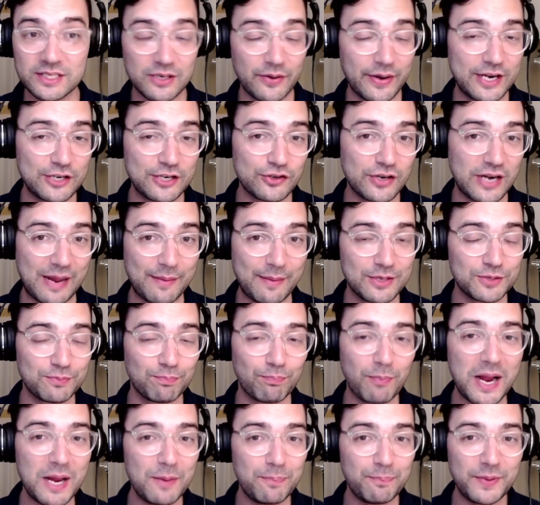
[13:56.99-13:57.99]
Now, Adrian Amos
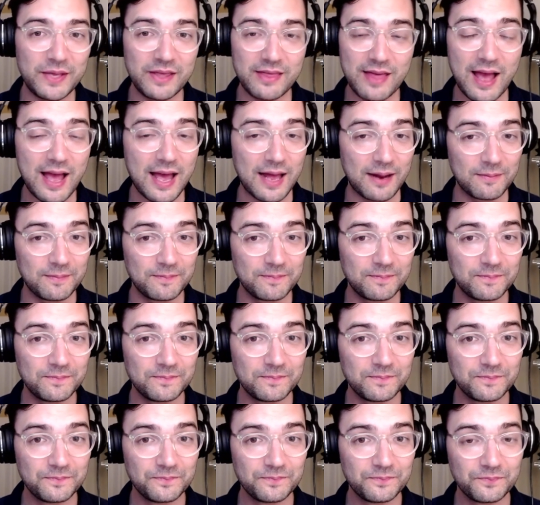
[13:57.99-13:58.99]
might be that.
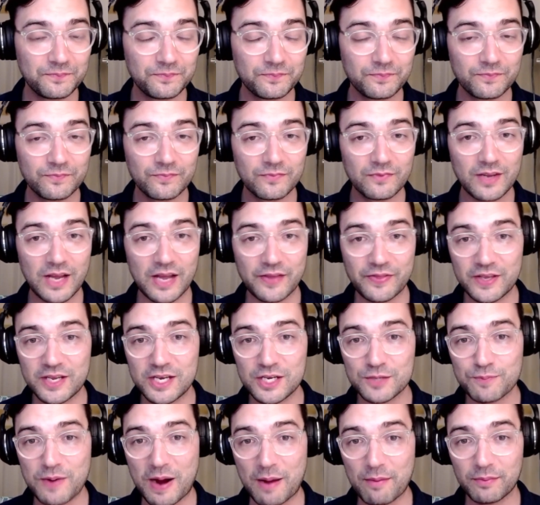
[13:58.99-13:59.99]
I think
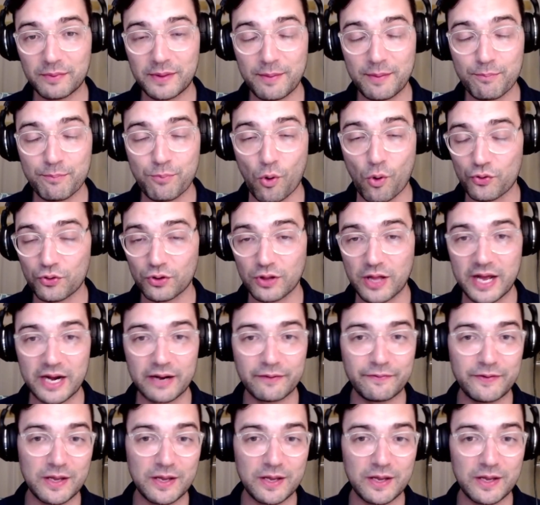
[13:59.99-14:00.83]
he's probably borderline.